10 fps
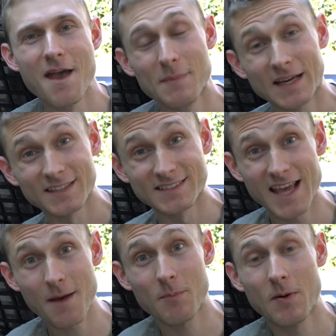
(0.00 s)
Because
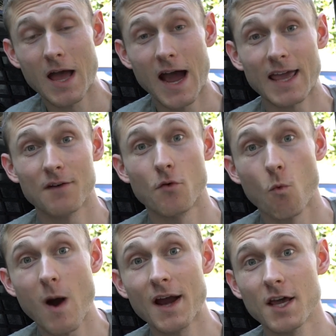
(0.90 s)
yep, I have a
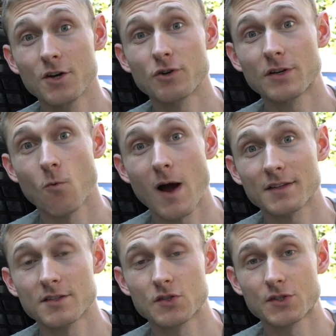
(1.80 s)
100
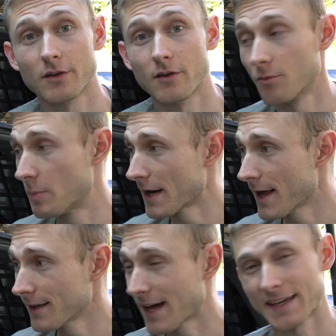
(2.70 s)
watt solar
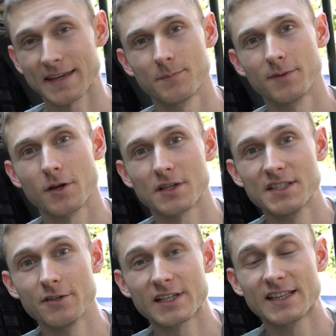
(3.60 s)
panel, I can plug
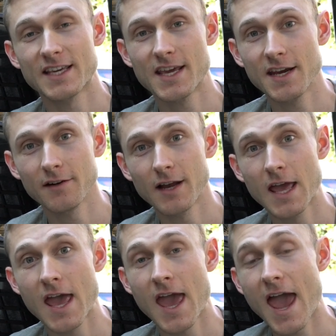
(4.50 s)
directly here
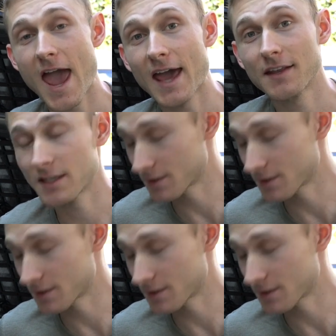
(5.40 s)
and